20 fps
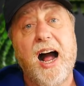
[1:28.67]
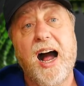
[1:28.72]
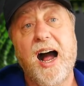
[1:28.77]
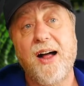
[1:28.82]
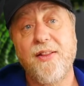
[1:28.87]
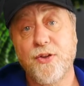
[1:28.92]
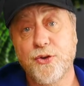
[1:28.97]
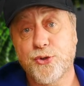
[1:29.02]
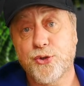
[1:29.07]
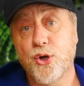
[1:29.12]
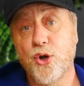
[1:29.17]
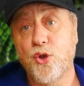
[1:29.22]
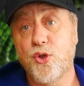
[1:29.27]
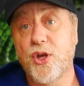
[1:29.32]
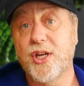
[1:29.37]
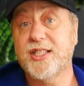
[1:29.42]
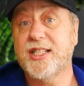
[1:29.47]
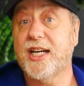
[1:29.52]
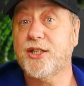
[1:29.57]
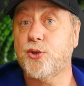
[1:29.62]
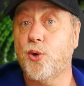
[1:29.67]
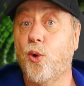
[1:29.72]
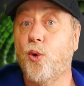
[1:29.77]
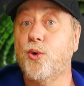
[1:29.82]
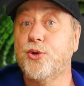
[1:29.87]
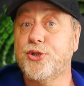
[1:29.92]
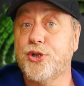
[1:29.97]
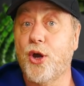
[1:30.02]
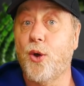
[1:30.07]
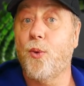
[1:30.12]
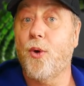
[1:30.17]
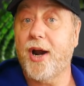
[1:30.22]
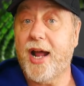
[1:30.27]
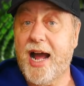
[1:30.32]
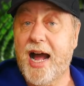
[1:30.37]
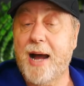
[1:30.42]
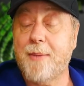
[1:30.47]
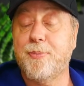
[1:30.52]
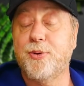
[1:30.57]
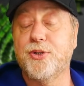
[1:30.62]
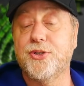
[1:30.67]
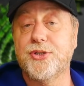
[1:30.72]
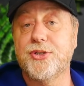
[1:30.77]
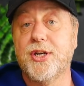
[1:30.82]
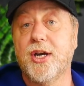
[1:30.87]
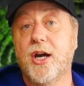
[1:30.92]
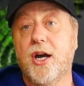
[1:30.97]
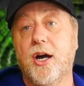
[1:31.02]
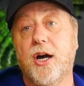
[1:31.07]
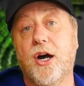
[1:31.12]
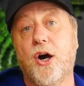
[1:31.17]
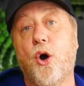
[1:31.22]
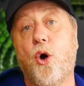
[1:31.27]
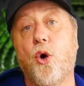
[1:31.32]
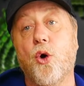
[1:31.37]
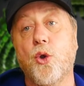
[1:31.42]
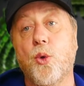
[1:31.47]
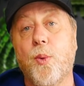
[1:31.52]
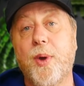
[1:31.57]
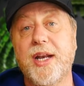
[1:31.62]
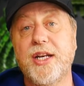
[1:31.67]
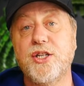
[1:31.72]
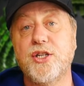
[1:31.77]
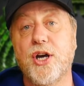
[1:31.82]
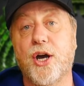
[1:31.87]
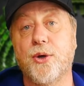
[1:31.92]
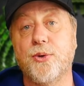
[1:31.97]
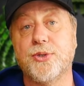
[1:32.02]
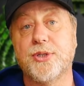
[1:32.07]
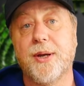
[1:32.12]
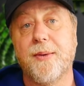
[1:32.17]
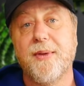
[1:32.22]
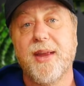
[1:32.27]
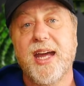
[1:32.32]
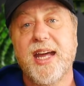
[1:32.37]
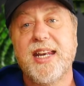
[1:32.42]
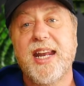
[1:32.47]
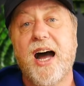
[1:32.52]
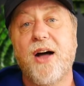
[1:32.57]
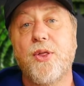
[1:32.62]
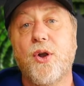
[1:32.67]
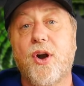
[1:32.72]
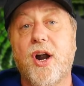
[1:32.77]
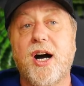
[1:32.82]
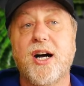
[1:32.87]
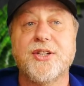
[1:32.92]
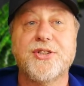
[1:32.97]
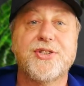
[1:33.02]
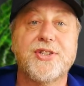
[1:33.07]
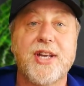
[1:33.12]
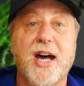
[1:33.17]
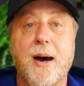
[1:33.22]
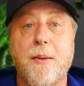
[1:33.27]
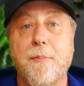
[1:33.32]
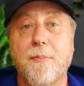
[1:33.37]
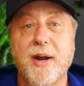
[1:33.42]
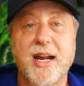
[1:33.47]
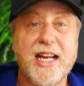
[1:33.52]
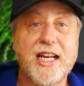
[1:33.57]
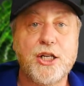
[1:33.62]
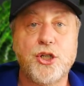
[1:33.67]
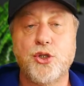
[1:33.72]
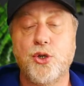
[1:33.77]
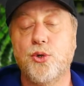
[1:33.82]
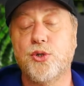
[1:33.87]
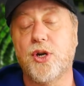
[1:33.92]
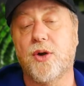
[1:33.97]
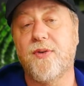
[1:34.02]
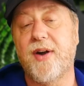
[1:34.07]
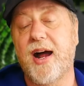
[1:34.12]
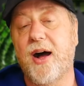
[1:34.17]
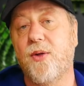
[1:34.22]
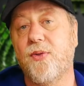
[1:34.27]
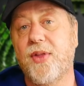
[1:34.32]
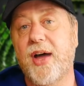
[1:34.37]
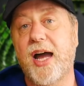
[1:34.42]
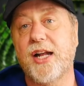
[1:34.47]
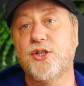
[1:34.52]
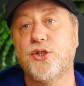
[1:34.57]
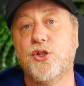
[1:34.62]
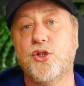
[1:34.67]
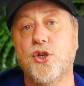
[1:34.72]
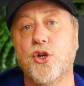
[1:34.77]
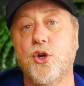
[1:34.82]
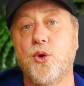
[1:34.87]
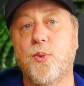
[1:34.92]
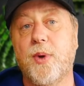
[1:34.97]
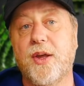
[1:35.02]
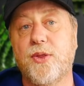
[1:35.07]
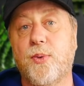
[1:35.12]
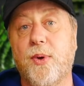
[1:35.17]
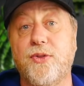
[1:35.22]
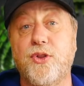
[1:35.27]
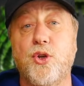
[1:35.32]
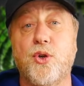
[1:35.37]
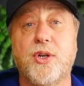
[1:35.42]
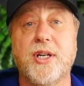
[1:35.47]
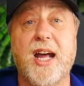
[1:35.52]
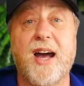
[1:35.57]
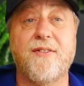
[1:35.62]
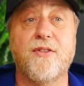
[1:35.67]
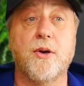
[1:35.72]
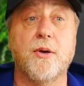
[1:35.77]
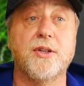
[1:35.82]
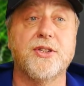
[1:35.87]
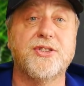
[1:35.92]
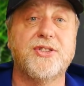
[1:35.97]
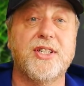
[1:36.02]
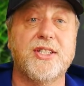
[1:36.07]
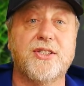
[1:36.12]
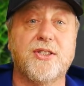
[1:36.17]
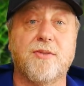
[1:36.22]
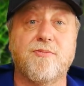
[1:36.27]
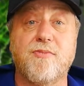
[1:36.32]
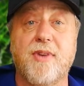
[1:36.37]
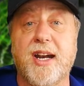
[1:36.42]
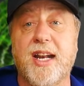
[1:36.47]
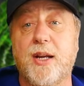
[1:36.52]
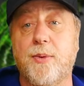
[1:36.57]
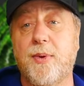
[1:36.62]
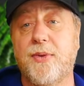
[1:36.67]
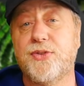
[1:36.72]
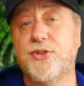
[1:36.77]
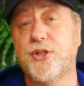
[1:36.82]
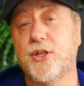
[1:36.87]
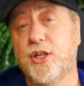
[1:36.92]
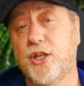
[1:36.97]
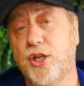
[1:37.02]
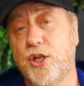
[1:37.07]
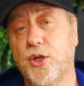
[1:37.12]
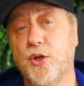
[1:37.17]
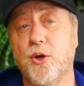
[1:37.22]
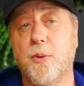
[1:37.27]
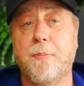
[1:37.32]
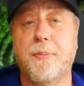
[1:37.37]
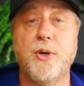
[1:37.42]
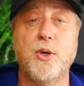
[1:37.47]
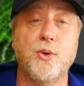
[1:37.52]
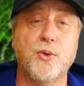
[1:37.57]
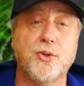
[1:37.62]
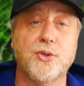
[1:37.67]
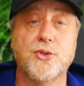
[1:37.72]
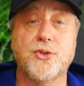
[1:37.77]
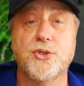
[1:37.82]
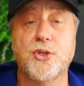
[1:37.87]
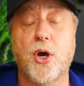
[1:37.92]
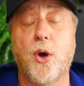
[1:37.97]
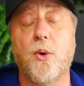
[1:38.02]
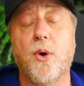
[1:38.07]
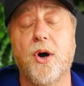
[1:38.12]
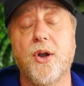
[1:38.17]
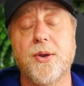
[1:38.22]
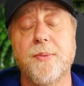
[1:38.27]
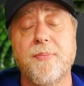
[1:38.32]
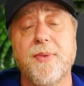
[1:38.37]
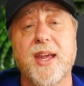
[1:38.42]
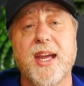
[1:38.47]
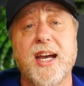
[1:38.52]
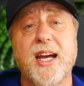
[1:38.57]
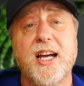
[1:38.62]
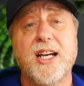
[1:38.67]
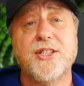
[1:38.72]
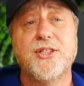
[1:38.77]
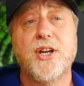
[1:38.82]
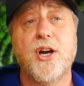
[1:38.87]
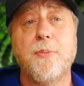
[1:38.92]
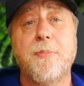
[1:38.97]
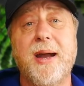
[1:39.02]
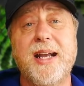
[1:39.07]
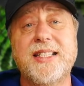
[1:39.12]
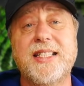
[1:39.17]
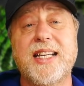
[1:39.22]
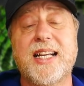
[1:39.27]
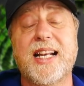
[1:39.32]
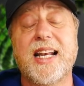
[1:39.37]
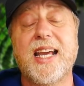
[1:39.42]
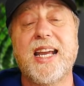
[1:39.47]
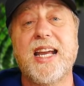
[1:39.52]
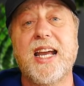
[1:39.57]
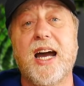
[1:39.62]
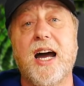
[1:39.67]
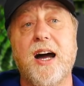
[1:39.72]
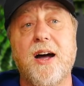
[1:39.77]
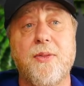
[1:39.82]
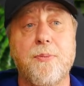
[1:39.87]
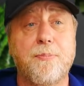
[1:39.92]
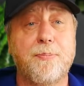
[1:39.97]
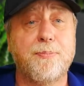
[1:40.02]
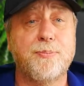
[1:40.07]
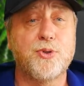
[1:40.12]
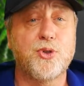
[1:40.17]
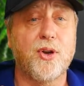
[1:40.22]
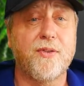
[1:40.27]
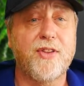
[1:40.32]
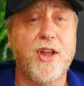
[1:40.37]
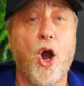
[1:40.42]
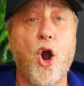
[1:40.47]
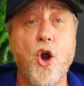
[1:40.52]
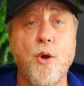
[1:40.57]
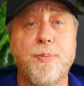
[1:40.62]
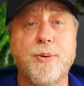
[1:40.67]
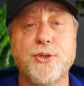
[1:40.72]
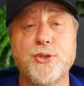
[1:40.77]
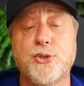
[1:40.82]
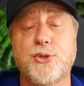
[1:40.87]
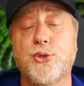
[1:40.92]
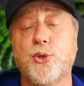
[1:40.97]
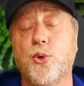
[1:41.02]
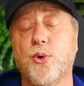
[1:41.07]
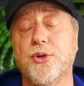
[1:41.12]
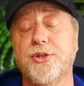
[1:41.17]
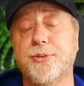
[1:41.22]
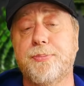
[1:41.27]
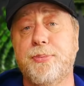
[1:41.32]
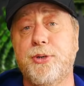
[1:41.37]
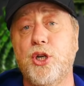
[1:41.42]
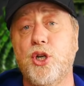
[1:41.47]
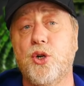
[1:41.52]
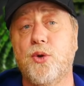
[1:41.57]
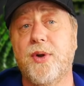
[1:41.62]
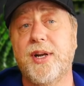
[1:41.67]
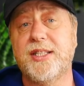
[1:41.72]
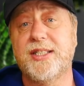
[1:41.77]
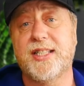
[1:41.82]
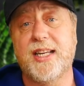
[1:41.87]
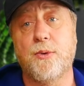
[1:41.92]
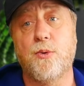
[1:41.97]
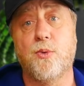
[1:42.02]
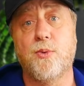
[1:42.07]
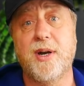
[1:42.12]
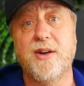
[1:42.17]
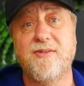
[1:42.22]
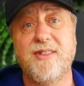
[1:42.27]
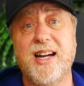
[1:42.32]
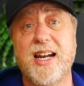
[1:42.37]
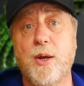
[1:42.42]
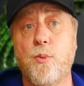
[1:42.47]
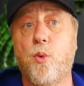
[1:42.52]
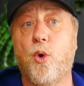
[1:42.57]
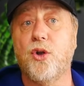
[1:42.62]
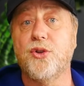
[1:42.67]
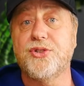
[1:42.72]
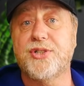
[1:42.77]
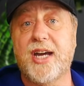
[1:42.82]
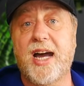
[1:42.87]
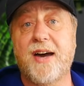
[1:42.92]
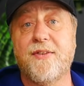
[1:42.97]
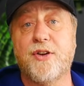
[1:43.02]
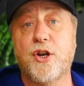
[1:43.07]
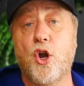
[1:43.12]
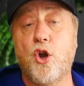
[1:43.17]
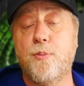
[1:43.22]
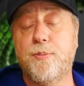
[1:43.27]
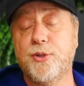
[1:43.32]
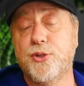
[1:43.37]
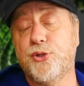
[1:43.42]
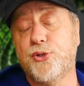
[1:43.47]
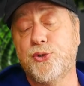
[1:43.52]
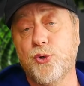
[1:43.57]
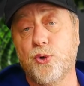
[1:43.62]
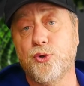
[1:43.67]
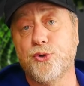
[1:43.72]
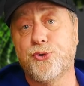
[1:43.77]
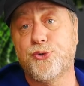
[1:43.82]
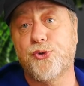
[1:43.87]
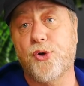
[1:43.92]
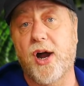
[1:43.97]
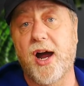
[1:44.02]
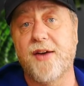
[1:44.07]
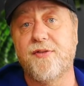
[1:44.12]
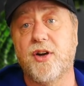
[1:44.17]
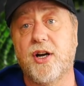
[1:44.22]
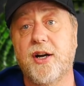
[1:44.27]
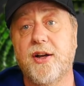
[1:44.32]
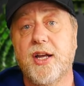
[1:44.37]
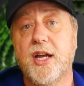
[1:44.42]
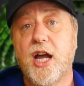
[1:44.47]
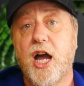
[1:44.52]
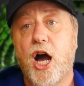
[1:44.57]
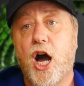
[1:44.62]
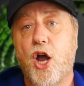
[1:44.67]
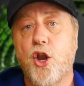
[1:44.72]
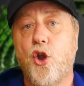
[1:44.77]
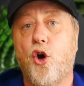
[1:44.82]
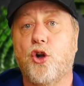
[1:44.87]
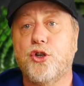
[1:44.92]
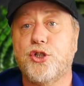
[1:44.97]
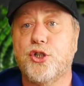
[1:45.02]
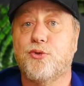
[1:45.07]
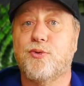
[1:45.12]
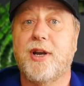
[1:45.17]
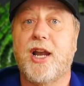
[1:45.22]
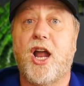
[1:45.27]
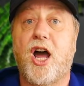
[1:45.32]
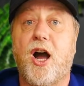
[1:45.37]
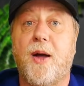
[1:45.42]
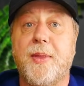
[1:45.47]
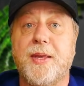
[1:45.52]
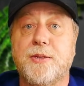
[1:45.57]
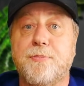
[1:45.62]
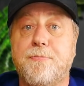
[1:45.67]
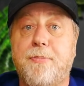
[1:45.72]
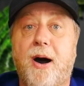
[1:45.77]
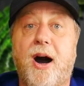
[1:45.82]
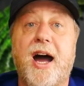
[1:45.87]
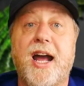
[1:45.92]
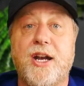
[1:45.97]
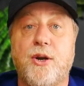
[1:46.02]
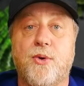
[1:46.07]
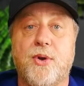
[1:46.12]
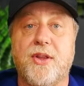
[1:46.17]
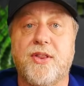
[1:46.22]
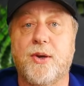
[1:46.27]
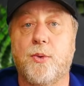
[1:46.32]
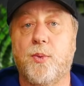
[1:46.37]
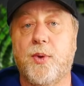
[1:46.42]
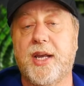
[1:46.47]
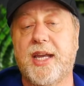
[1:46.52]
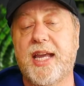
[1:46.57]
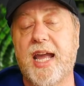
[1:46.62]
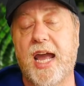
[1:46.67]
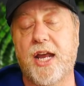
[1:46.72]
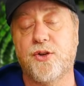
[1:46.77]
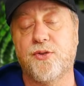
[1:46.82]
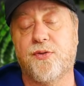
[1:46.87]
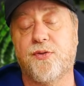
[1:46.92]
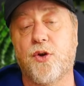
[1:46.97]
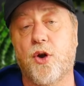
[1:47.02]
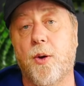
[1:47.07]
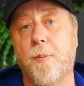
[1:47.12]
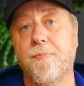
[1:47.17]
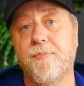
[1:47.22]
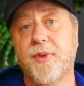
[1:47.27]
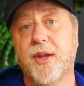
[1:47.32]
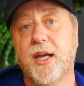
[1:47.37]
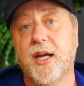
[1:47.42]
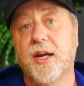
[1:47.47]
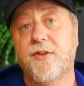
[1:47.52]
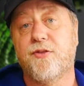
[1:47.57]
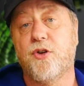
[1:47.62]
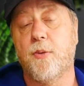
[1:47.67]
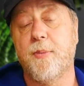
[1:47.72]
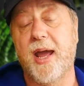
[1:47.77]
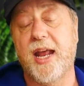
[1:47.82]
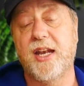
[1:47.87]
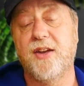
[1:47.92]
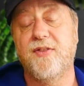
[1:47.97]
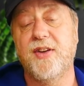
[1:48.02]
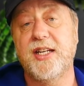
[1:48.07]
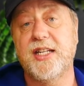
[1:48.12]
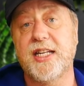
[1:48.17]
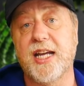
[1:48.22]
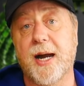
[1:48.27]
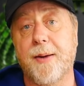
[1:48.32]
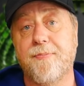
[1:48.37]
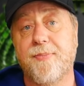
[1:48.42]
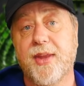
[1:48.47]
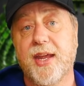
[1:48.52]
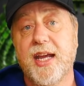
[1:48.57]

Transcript: And the truth is that's also what happens uh, on Windows. Now there are some issues around that to do with whether you can have a system running with secure boot and so on. So basically uh, sort of the open source purists say, well, we really want to have an open source driver and not just rely on this binary that we get from, from NVIDIA.